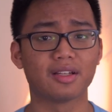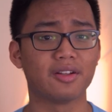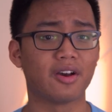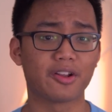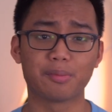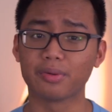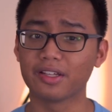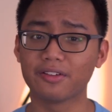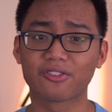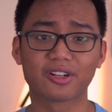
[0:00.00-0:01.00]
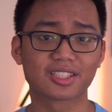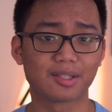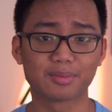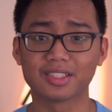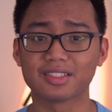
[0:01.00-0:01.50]
not a plea for
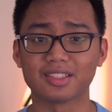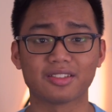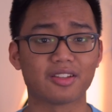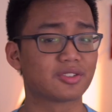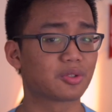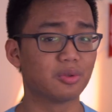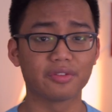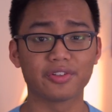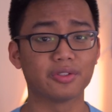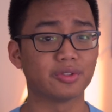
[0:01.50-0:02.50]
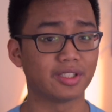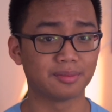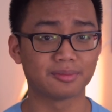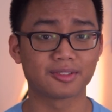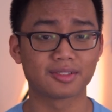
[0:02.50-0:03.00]
acceptance into the school of your
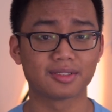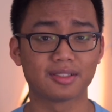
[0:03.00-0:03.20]
dreams,